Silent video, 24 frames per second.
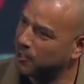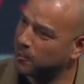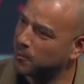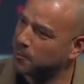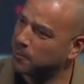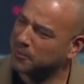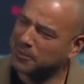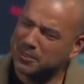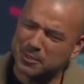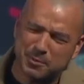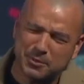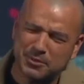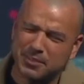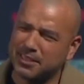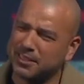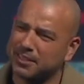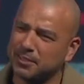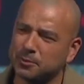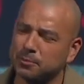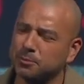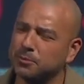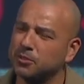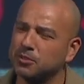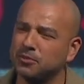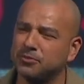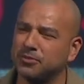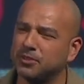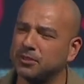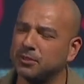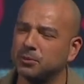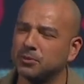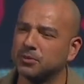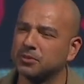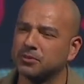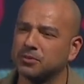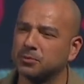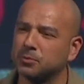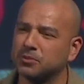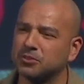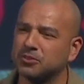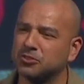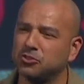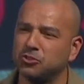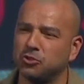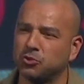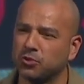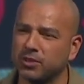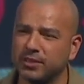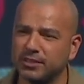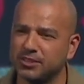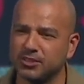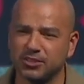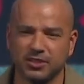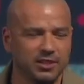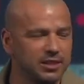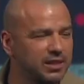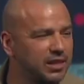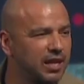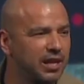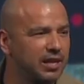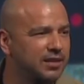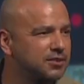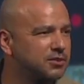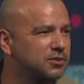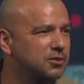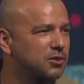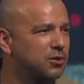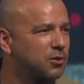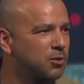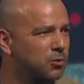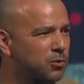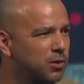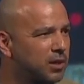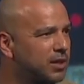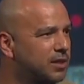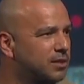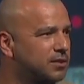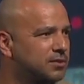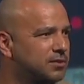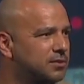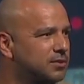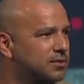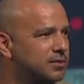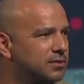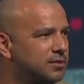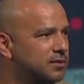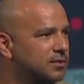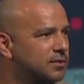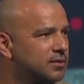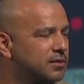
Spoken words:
But this particular movie was drenched in God's grace.